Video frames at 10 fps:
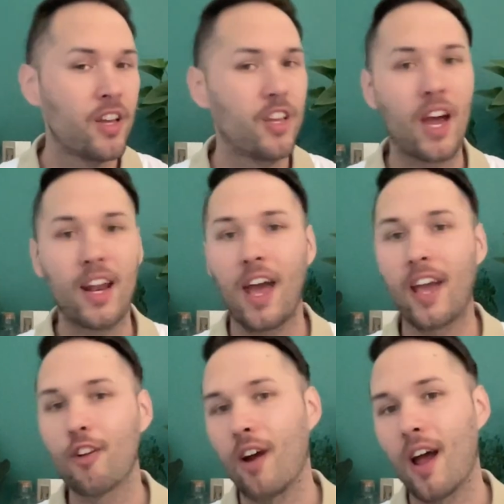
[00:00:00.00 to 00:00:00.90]
you got to
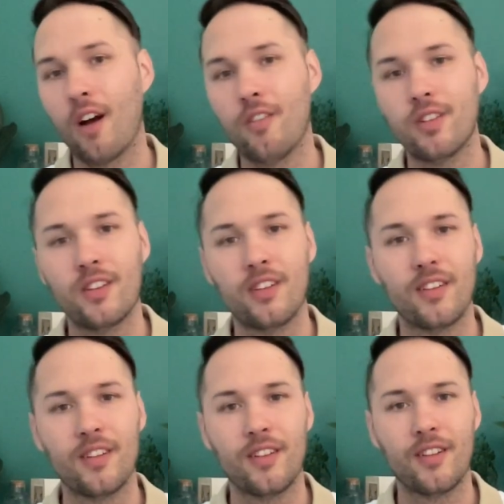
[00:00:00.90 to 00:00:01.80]
hang around.
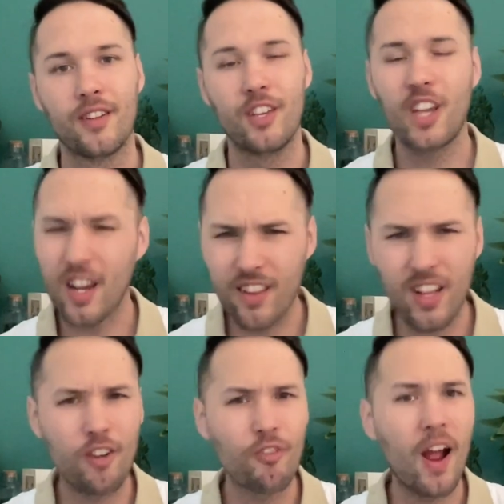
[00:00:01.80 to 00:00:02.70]
You got to
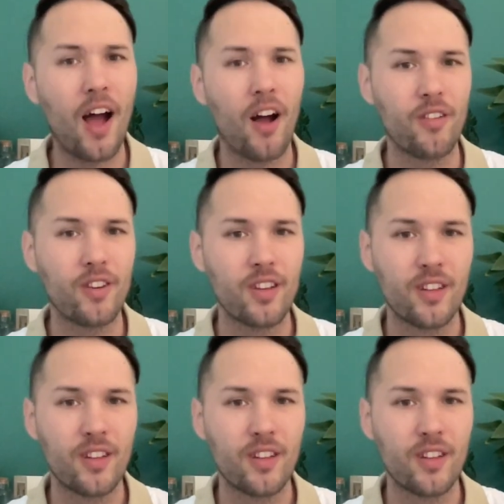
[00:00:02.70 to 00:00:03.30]
stick around.